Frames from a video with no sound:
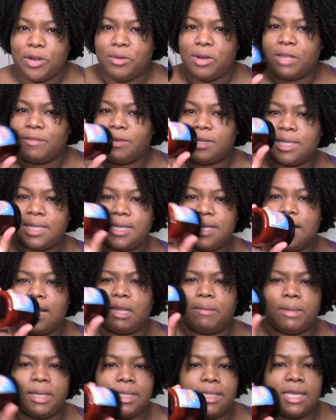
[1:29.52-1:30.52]
don't even see
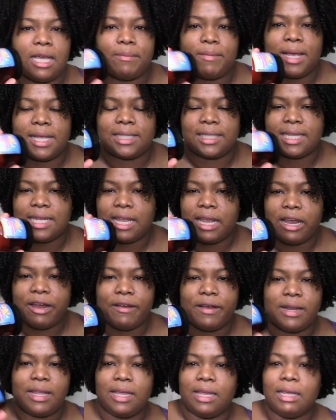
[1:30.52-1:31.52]
any BTMS in here,
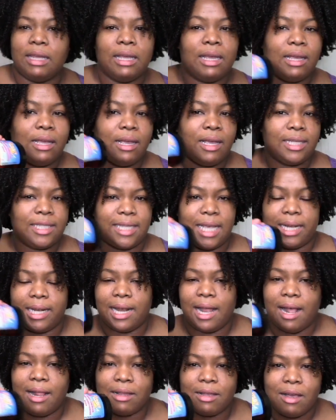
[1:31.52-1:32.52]
any cetyl
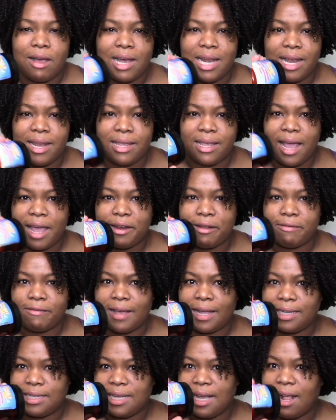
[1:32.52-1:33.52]
alcohol, any kind of
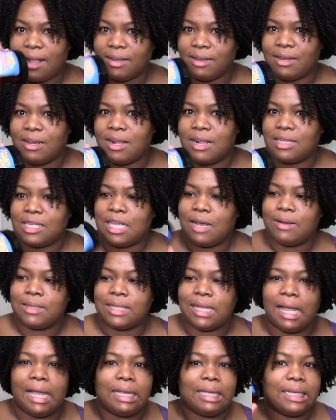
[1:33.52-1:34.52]
fatty alcohol. So I
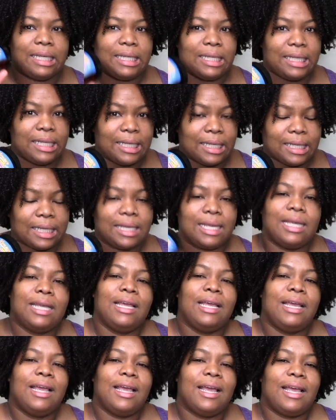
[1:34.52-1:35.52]
was like, eek,
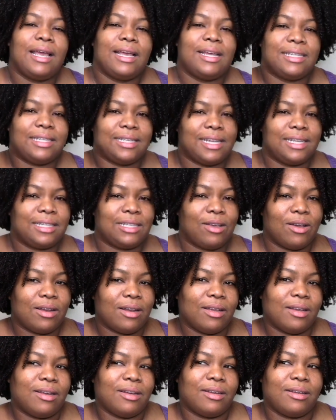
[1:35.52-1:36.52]
is this
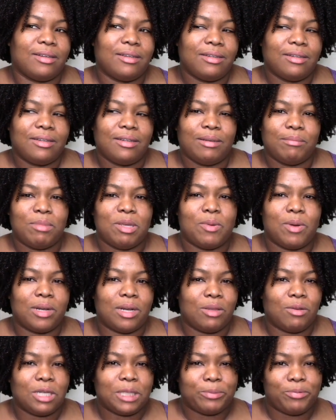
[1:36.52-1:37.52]
gonna be one
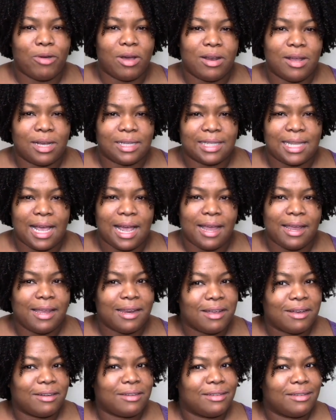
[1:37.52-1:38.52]
of those products that, you
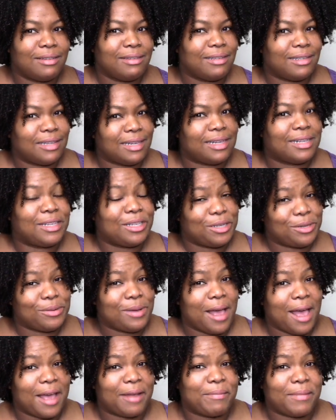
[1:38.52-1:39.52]
know, a little too
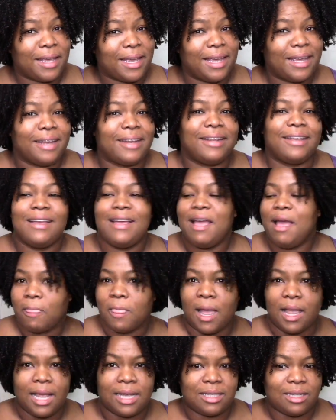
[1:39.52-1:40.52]
handed?
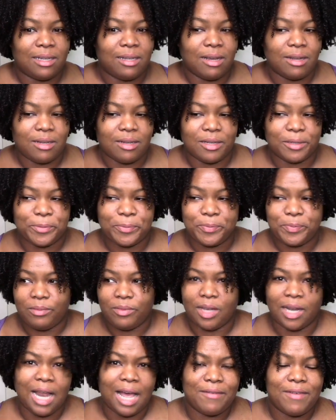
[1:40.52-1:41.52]
Like, is it gonna
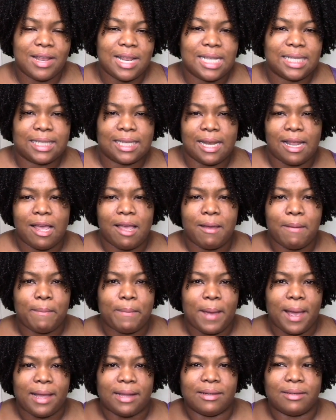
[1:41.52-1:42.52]
not have any slip
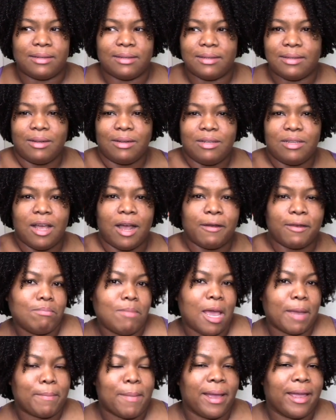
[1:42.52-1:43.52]
and not
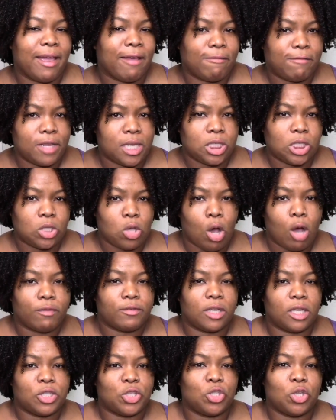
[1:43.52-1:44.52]
make my hair feel
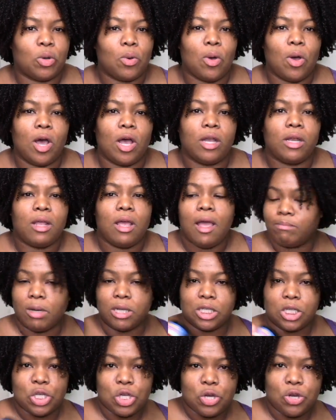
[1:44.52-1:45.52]
soft and so on?
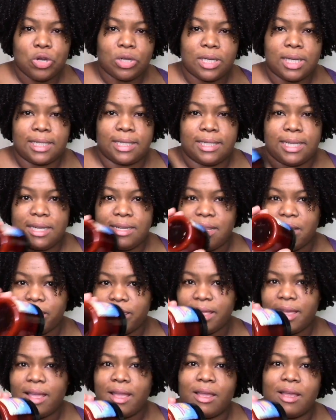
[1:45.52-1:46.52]
But no, this did the
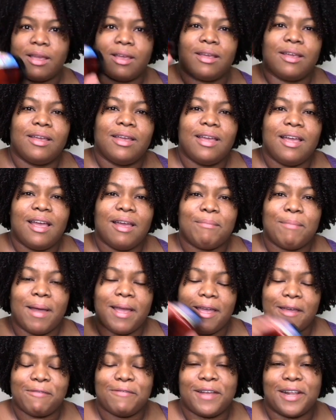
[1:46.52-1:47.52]
thing. My
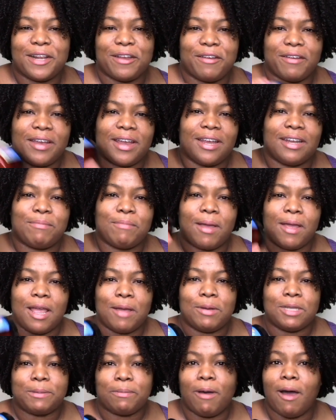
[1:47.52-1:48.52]
hair felt great, my hair
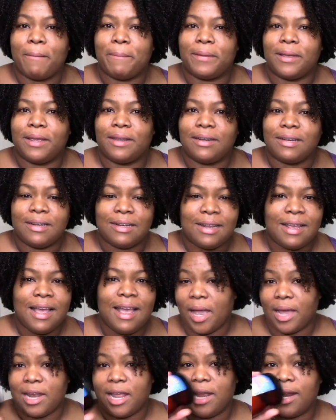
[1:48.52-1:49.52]
was popping, and
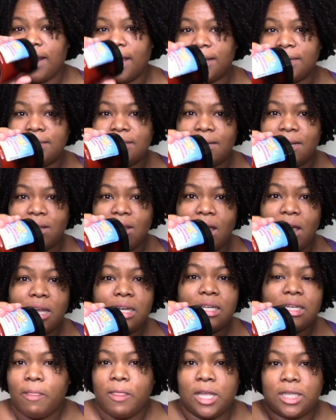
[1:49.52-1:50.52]
I liked it a
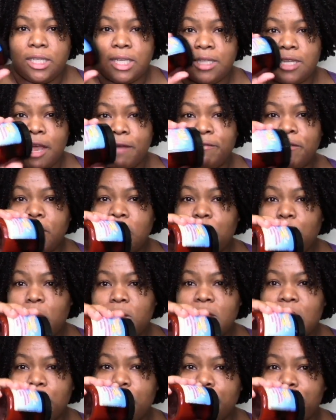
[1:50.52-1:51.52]
lot. This is definitely
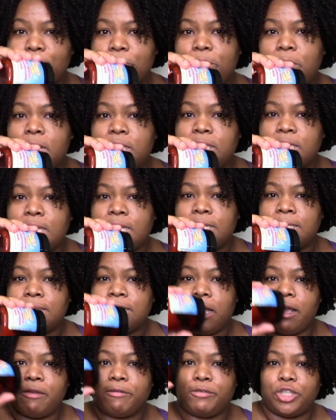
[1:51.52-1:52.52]
one I would
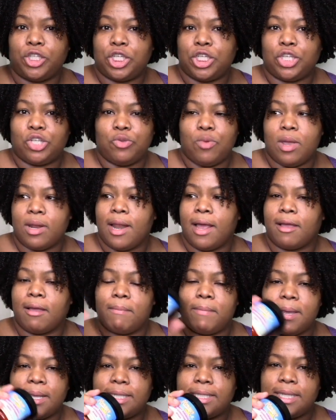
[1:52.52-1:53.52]
repurchase if she's doing like a
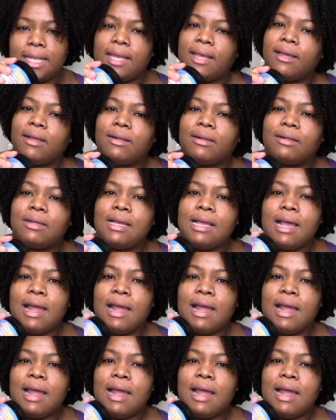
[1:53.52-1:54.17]
big sale.